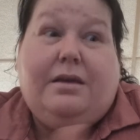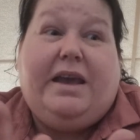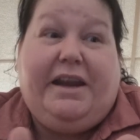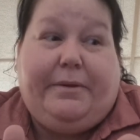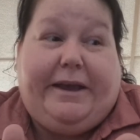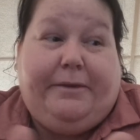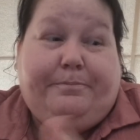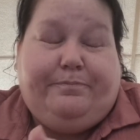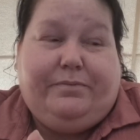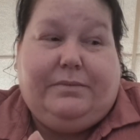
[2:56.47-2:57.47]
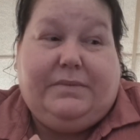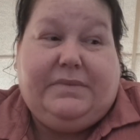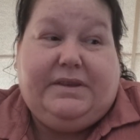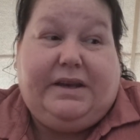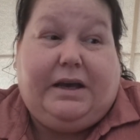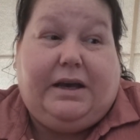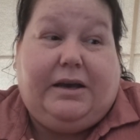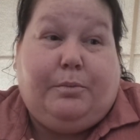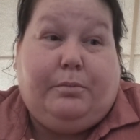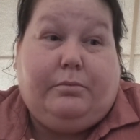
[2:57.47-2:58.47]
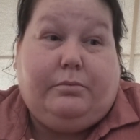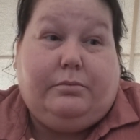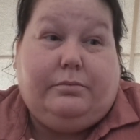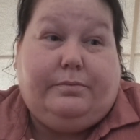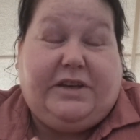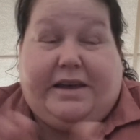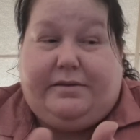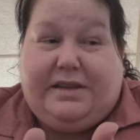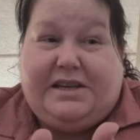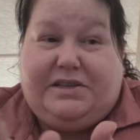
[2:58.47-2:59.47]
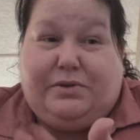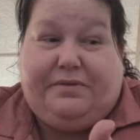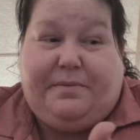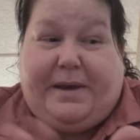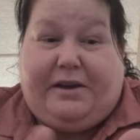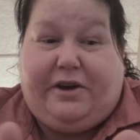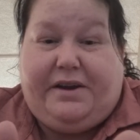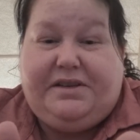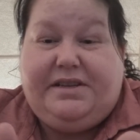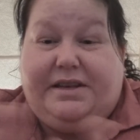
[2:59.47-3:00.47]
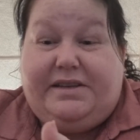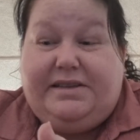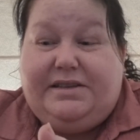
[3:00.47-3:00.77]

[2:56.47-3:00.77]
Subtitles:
Anyway, that's sort of the background to this.